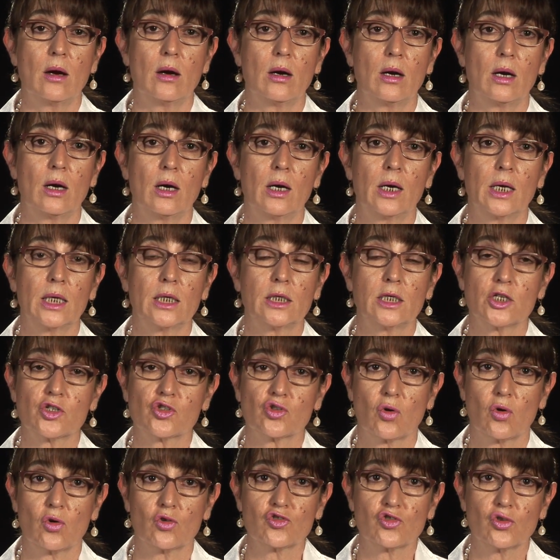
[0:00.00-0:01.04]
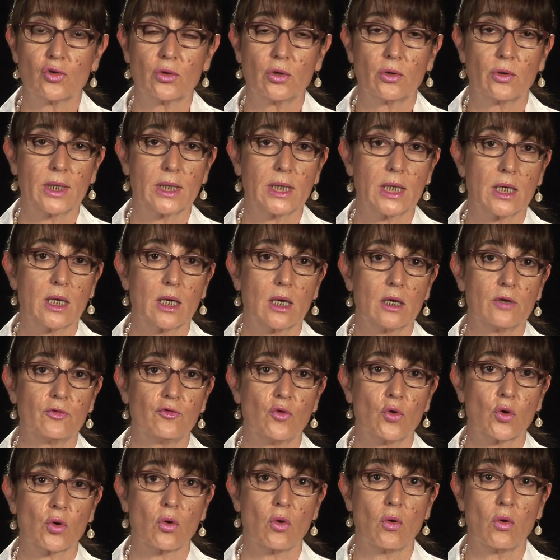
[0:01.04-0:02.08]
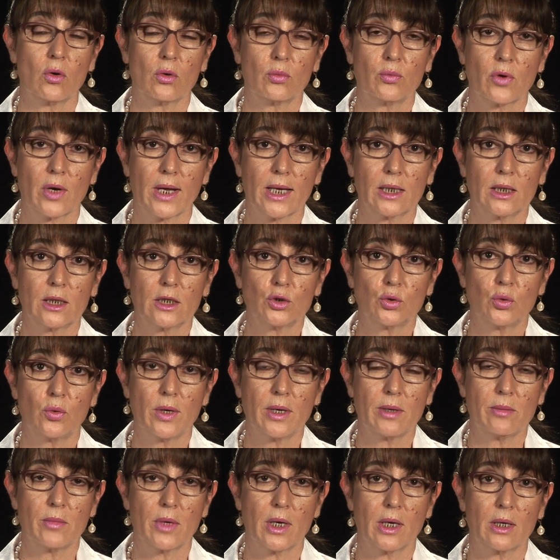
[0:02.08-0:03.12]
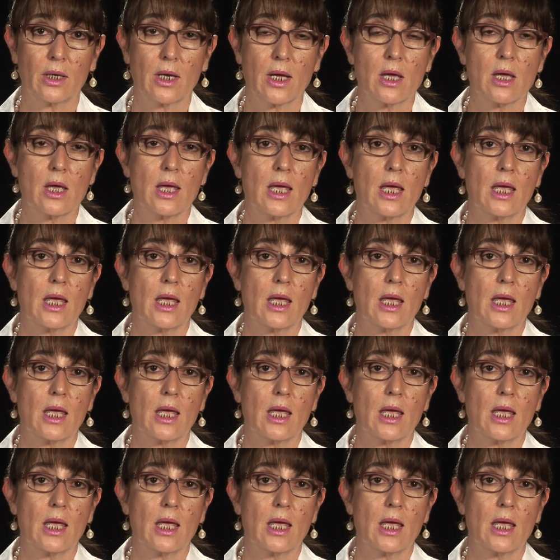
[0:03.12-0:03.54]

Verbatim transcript: Uh, it is also critical for all pregnant women